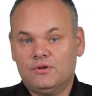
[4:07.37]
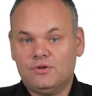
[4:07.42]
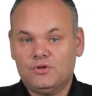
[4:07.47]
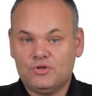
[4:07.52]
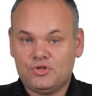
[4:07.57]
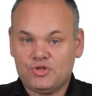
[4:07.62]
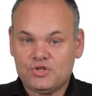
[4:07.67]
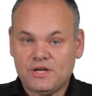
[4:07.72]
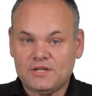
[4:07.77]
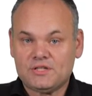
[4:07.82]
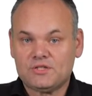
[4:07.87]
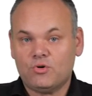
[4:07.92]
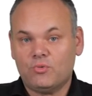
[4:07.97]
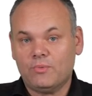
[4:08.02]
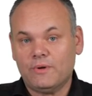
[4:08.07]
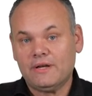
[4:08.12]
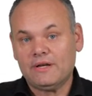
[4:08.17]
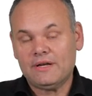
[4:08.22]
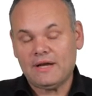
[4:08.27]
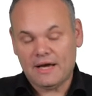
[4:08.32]
It's just
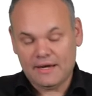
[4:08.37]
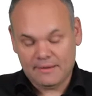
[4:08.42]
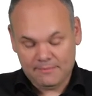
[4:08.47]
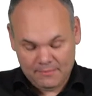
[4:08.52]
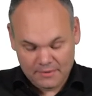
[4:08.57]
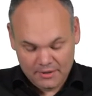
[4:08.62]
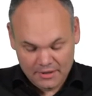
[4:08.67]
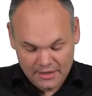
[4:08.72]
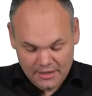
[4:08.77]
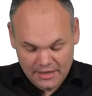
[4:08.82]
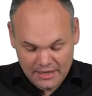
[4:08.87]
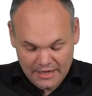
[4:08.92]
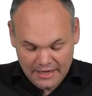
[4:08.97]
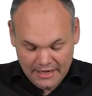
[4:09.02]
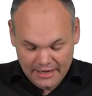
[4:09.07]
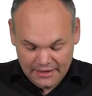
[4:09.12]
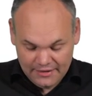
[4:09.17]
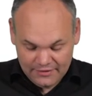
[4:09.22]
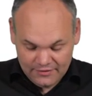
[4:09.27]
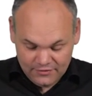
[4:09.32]
over the time.
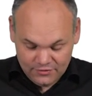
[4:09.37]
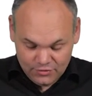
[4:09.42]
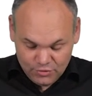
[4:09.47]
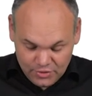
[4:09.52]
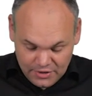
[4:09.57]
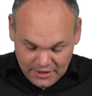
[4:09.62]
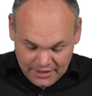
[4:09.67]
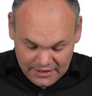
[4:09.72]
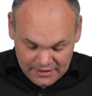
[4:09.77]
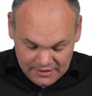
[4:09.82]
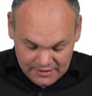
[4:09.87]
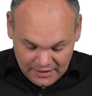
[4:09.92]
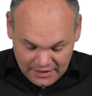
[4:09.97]
And today,